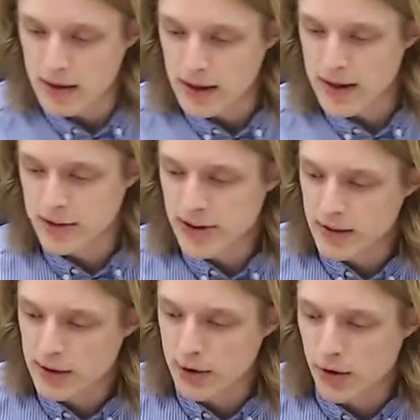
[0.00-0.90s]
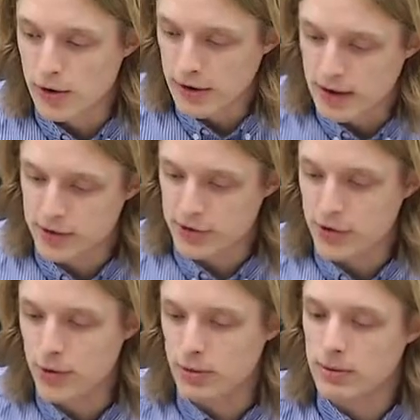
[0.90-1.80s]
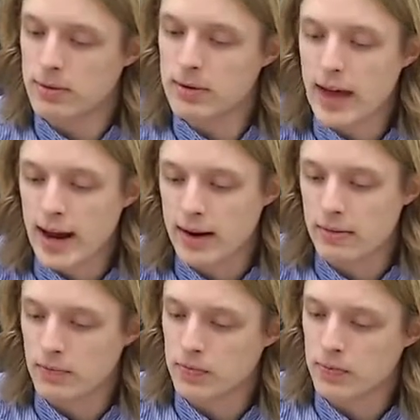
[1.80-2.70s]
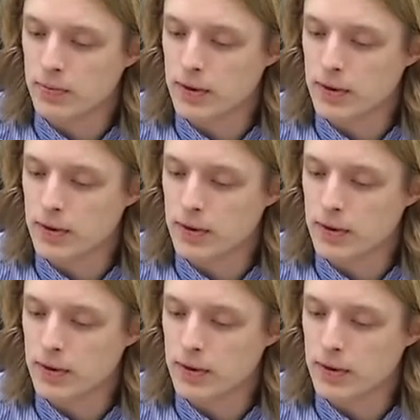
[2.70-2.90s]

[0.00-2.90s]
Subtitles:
Instead, the goal is to gain